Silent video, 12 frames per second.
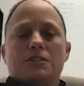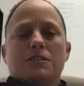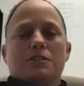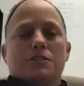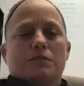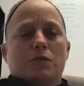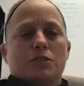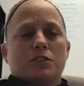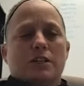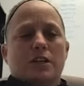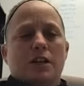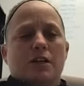she's
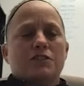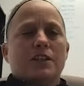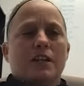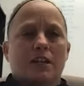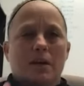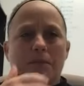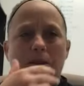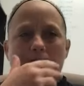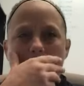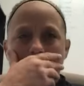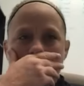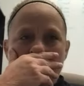fortunate enough. She had a couple
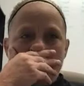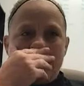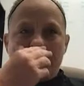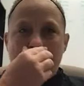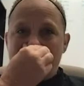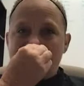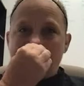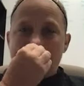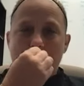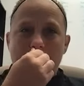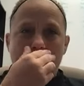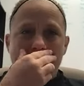of different
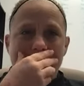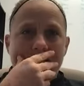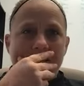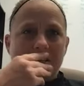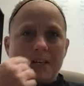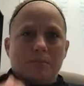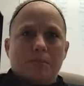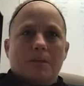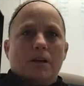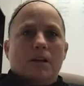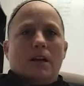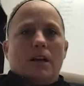opportunities, ended up
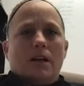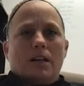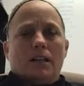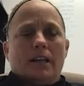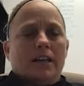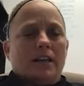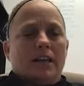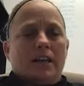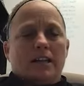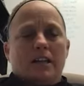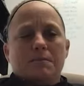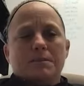landing at
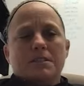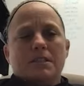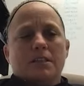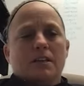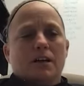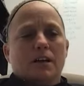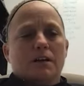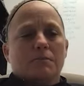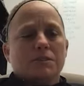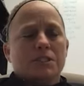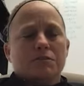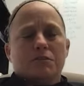
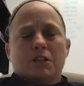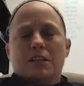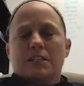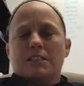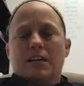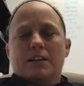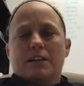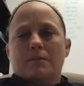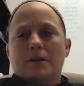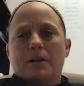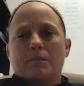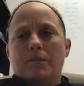Clemson. She's really excited to
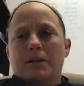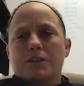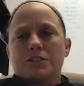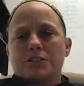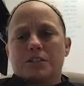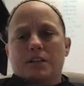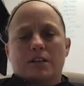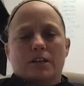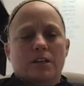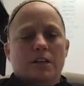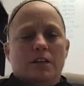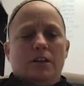be up there. She's
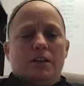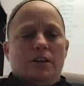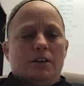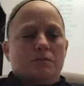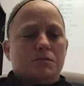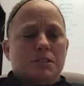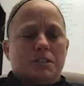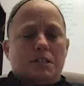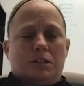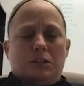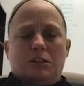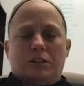
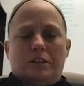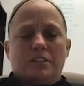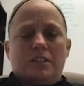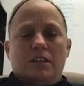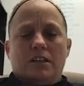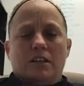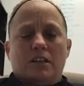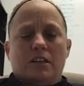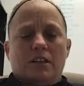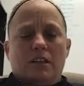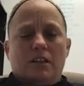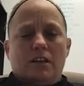gonna learn a ton and
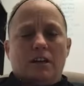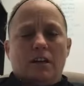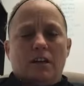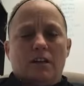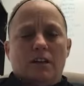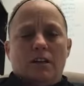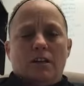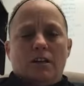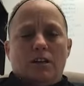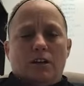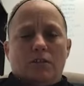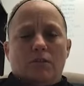
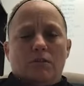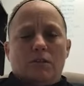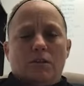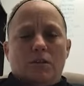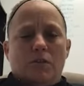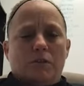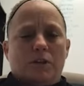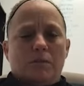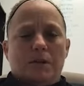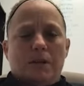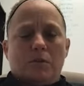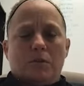you know, hopefully
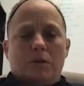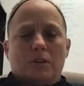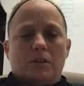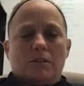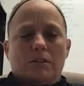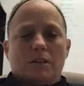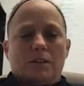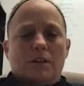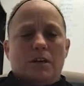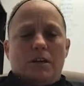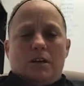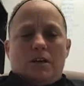be able to
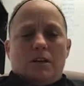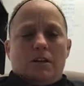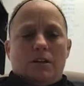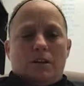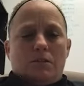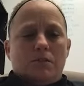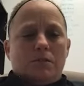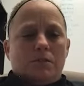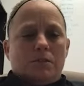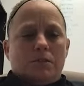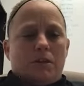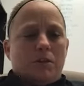you know,
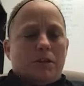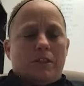throw to